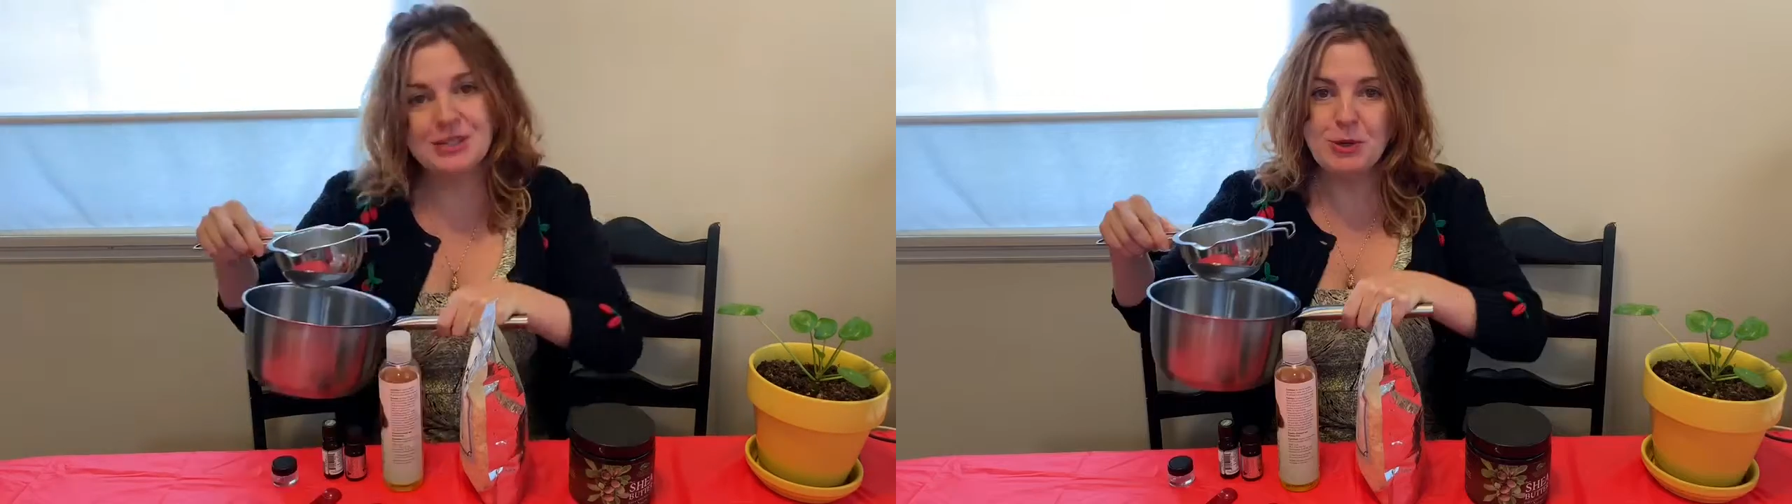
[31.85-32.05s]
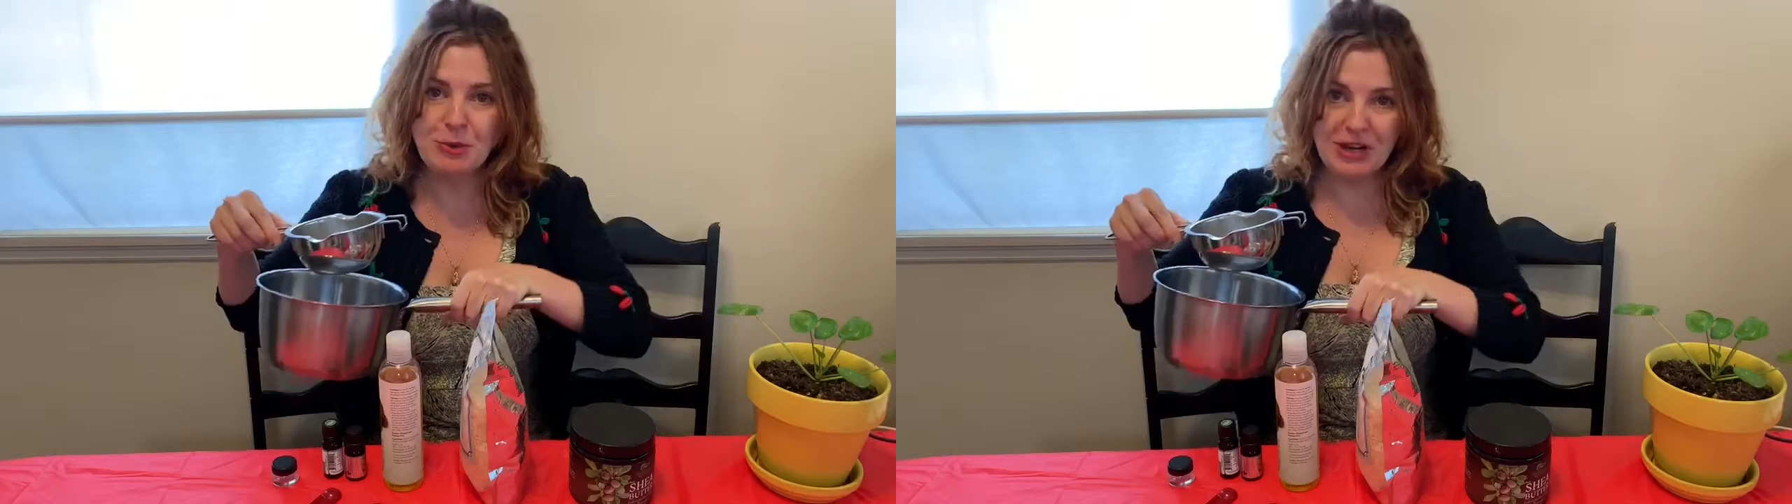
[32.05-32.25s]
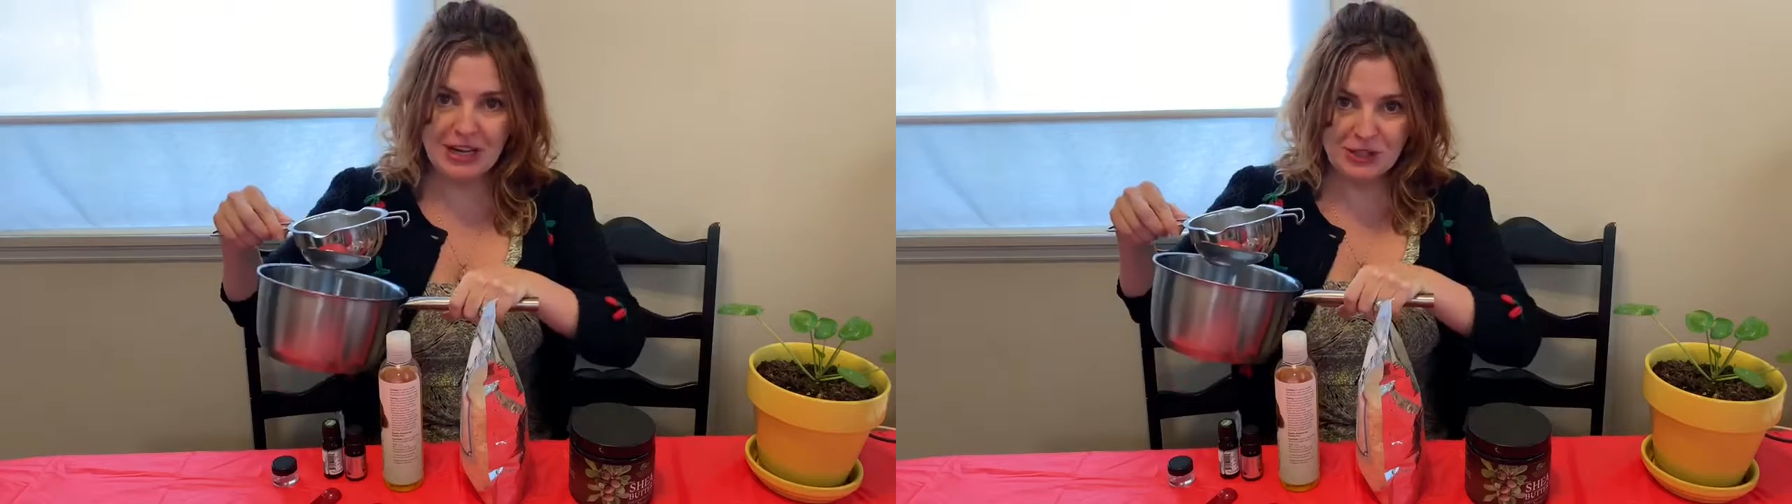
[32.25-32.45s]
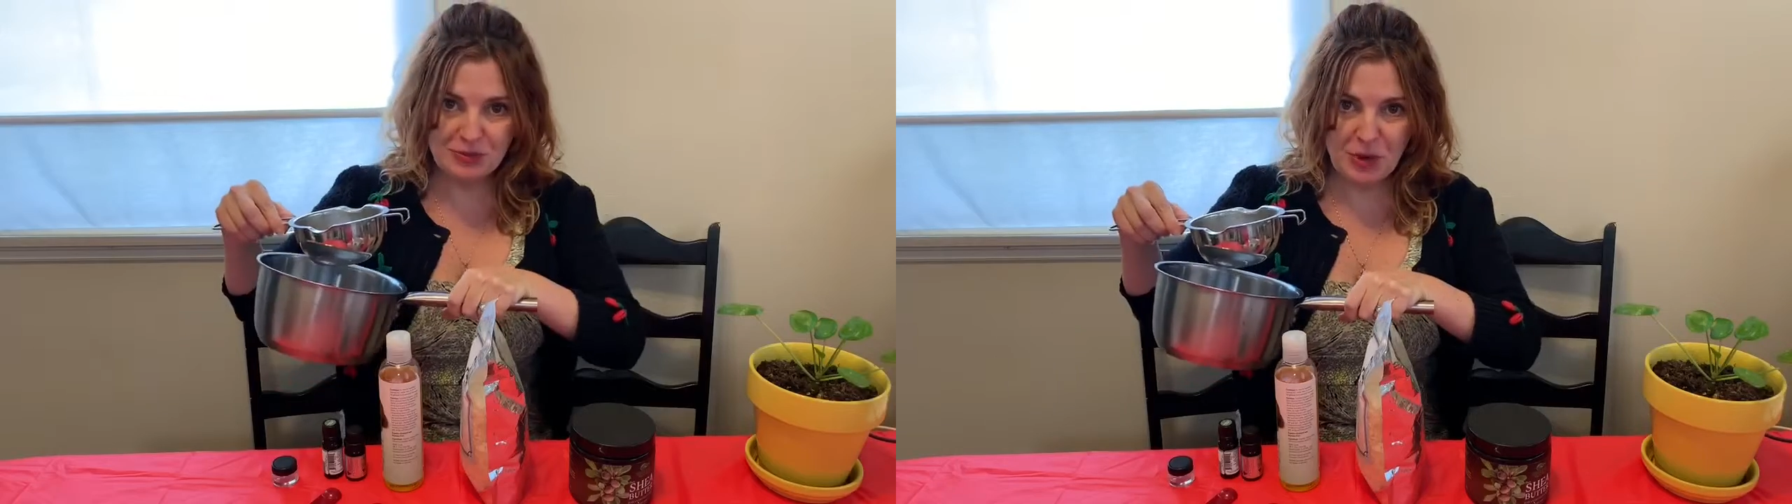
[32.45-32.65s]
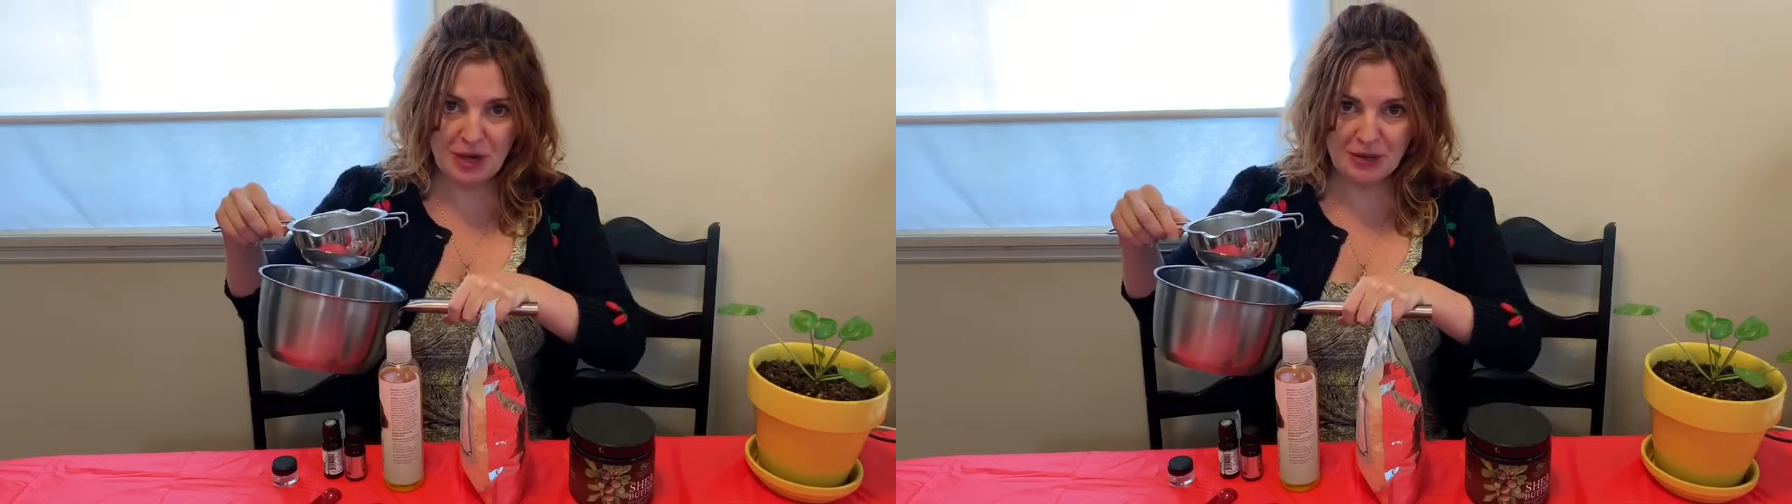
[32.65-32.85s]
You put an inch of
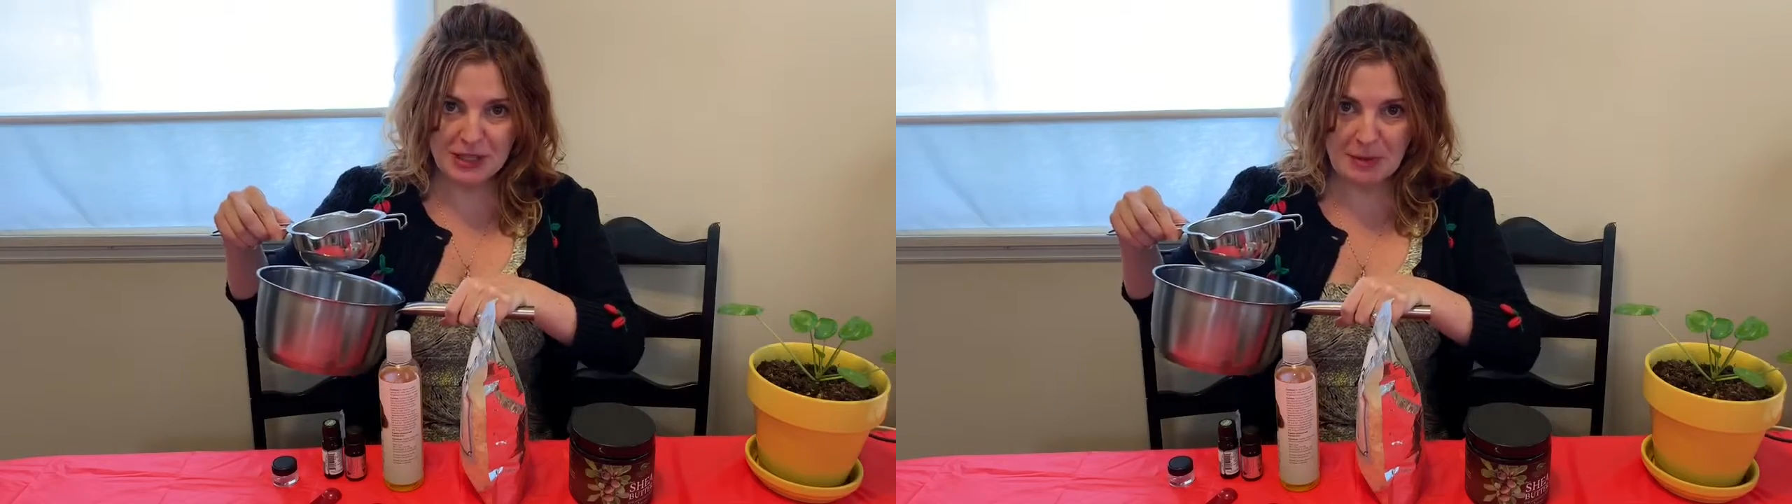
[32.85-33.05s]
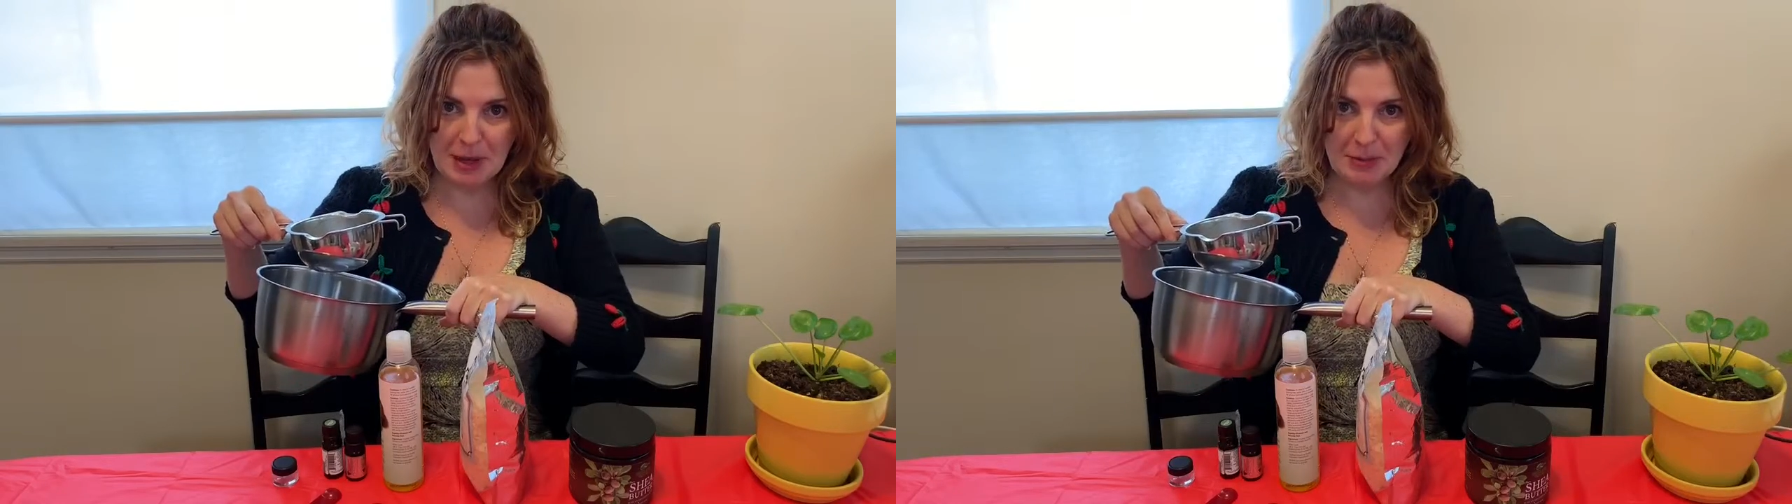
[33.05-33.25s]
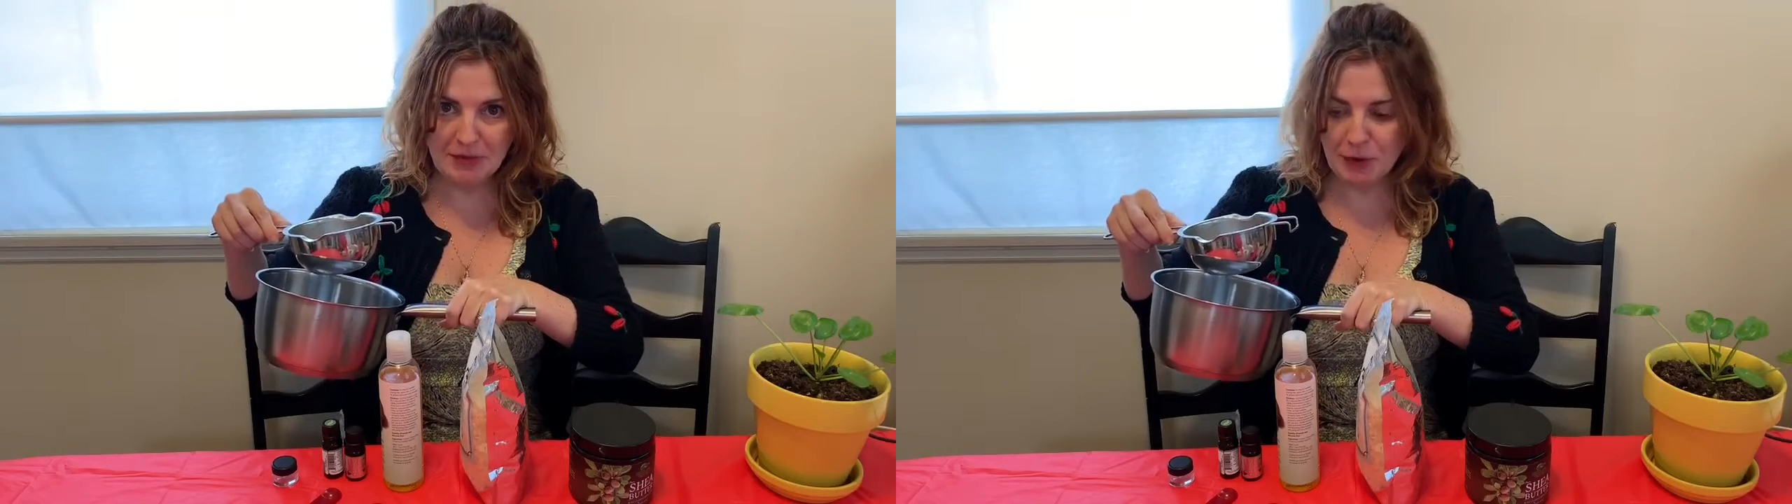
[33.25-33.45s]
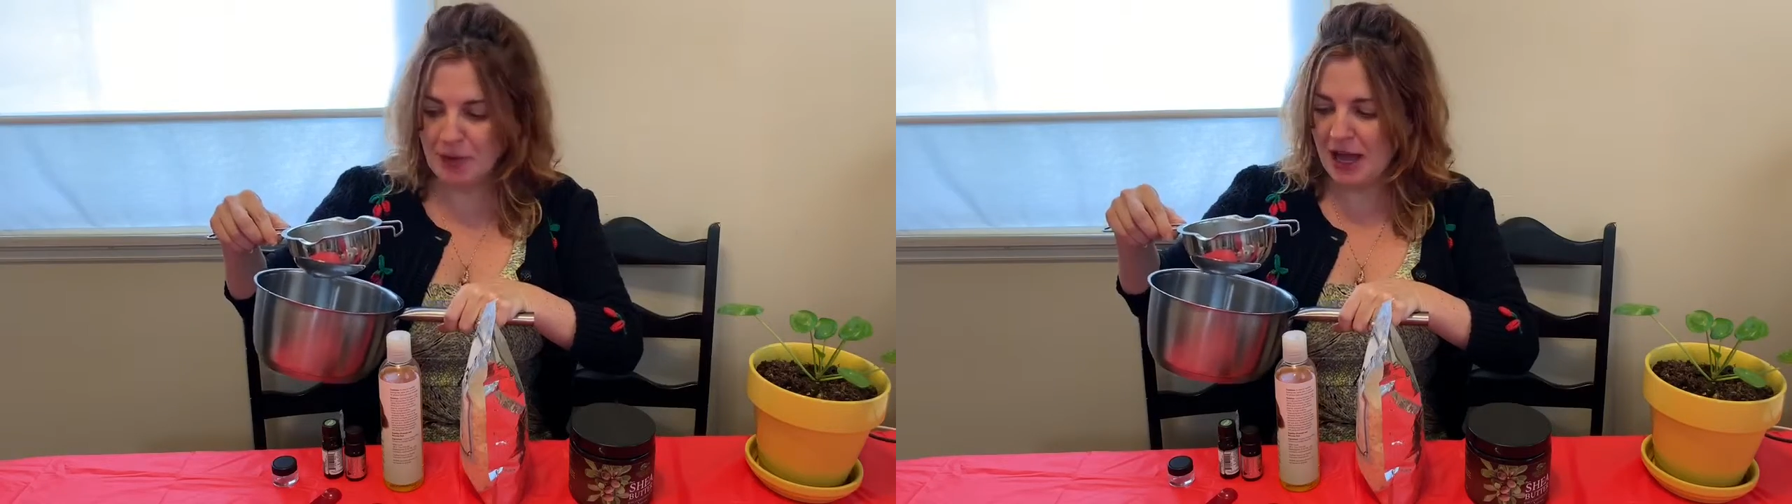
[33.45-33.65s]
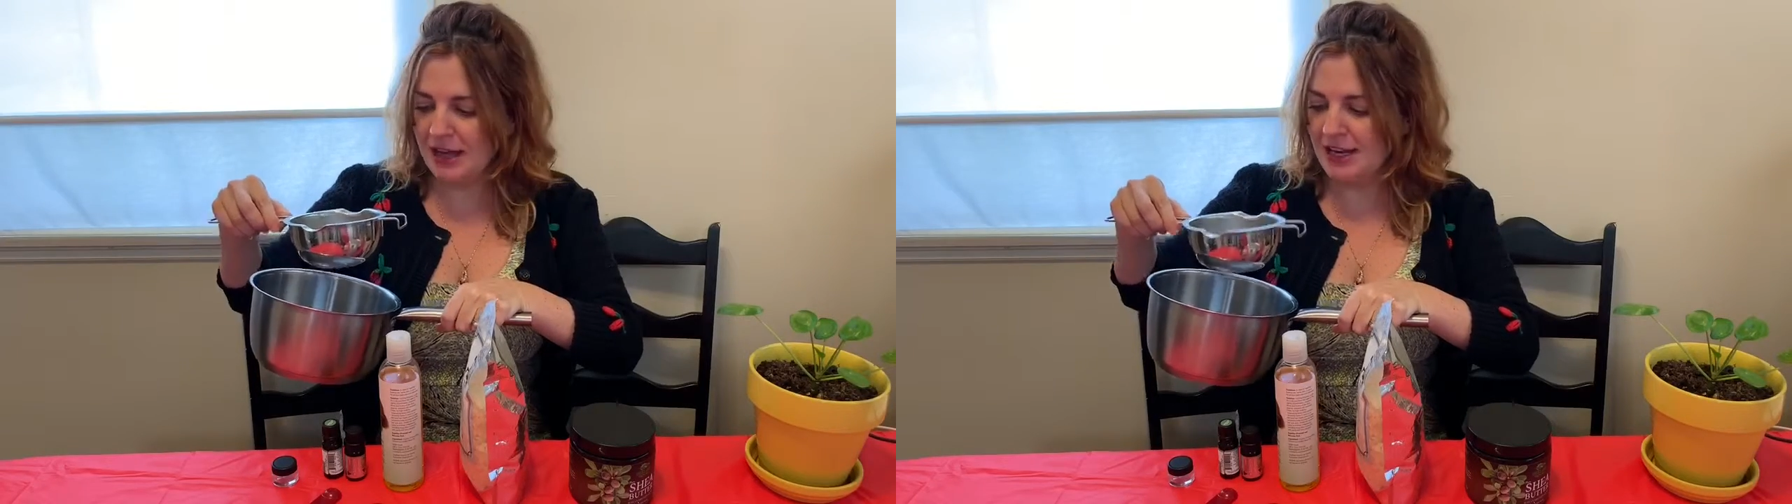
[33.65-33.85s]
water in the bottom of your
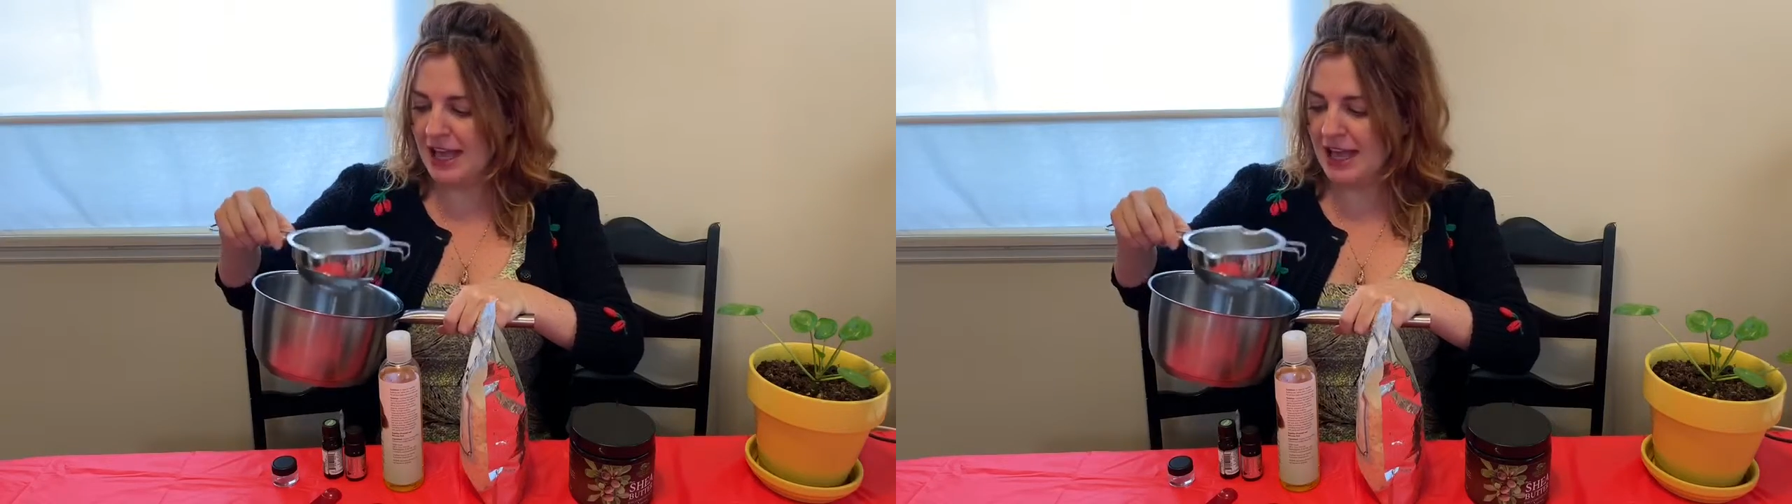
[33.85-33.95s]
pot